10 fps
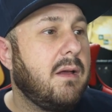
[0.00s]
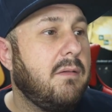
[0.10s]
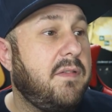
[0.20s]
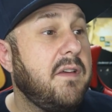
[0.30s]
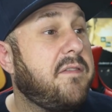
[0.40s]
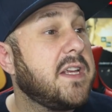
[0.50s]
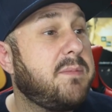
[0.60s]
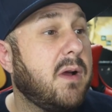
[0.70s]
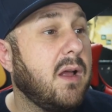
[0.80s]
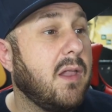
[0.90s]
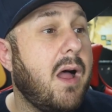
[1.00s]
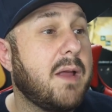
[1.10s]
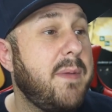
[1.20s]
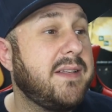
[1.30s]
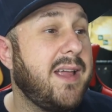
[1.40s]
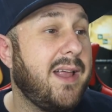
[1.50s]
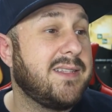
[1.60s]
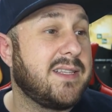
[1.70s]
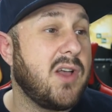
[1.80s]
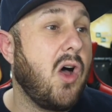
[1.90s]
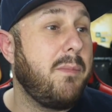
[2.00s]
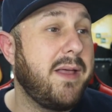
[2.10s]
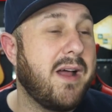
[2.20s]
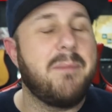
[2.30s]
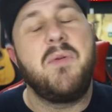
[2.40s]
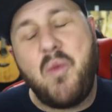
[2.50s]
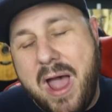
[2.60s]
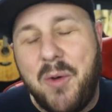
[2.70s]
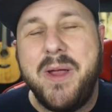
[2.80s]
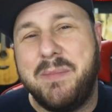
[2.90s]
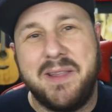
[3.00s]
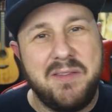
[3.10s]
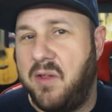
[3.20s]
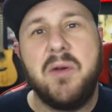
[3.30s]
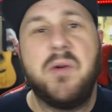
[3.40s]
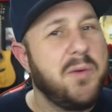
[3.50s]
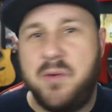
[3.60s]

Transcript: Via Facebook, Locke maintains it's all made up. Well, we believe you.